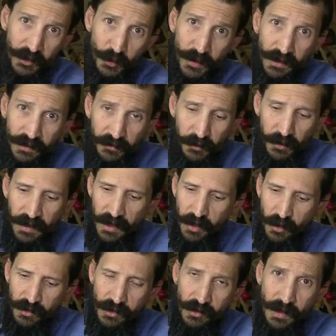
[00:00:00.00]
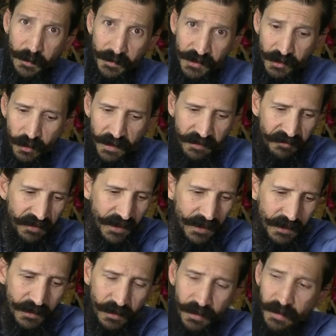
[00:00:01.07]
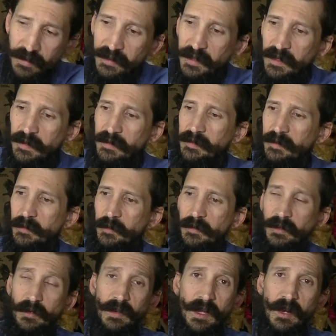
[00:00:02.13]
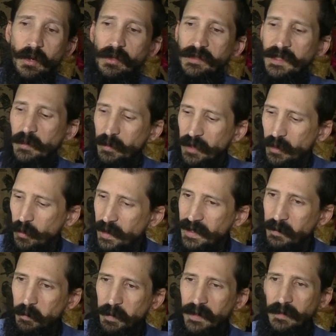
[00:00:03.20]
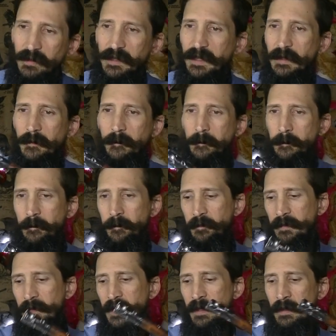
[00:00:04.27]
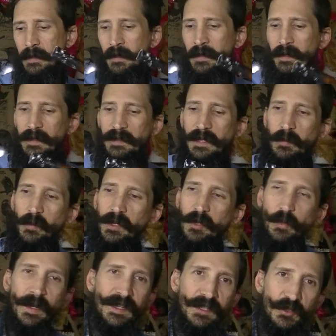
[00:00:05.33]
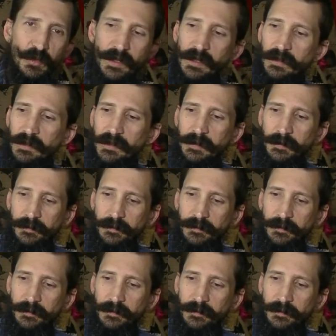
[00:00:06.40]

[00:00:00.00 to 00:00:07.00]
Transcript: drilled for the hose, so I'm just going to fit it on through the holes that we already built in, that we already drilled.